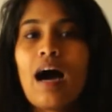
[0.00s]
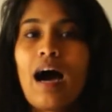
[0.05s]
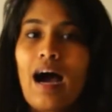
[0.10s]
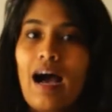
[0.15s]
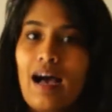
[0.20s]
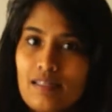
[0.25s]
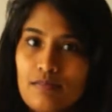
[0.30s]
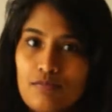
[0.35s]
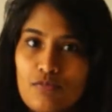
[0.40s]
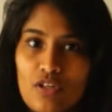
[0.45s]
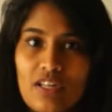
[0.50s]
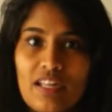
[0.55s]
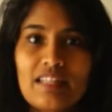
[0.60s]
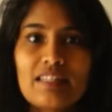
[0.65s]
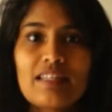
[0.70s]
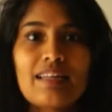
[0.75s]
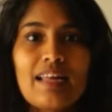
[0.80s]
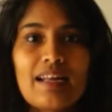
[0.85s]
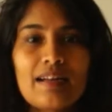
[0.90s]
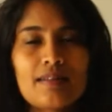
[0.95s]
Then we read
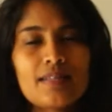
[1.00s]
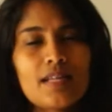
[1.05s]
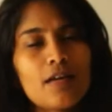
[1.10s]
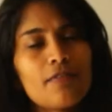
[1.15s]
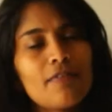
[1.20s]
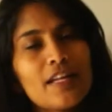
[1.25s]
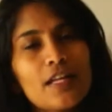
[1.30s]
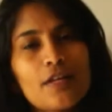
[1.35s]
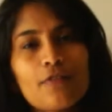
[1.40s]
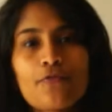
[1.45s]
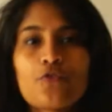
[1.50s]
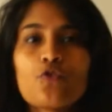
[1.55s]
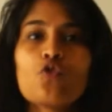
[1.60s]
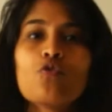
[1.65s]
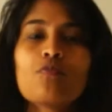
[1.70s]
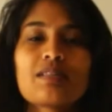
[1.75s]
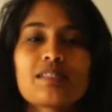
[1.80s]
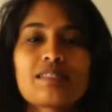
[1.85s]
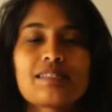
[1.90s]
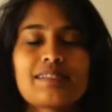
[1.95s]
the letter. There are very few
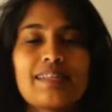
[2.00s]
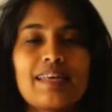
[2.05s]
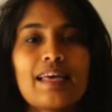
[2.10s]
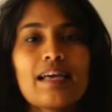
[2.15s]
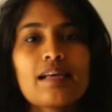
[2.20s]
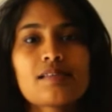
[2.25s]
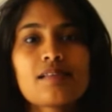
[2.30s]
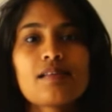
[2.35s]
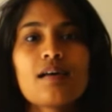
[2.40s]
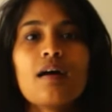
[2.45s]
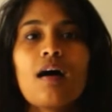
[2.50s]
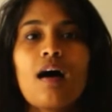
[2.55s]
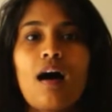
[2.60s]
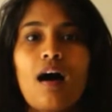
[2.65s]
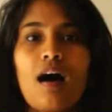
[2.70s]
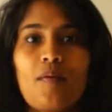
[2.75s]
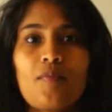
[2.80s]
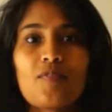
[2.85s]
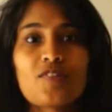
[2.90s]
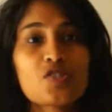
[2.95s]
mistakes
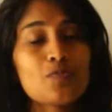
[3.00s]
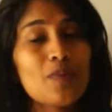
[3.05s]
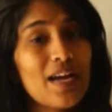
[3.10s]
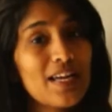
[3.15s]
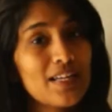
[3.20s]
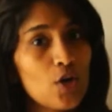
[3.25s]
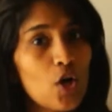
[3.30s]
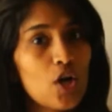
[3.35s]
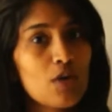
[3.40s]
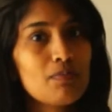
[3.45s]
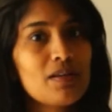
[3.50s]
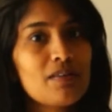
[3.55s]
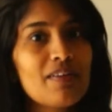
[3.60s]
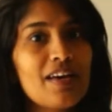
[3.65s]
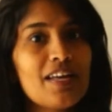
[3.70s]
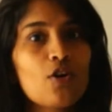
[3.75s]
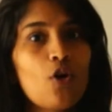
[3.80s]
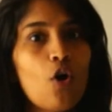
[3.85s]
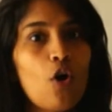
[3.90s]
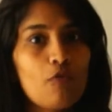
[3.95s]
which might not be
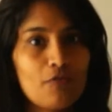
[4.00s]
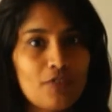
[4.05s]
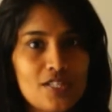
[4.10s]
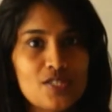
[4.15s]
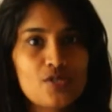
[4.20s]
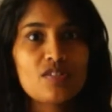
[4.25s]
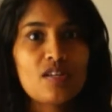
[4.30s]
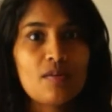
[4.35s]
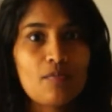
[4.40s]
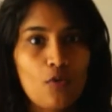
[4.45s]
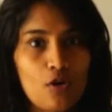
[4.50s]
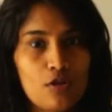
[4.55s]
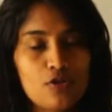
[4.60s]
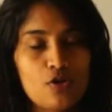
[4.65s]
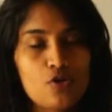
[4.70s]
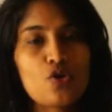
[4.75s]
very obvious to them also.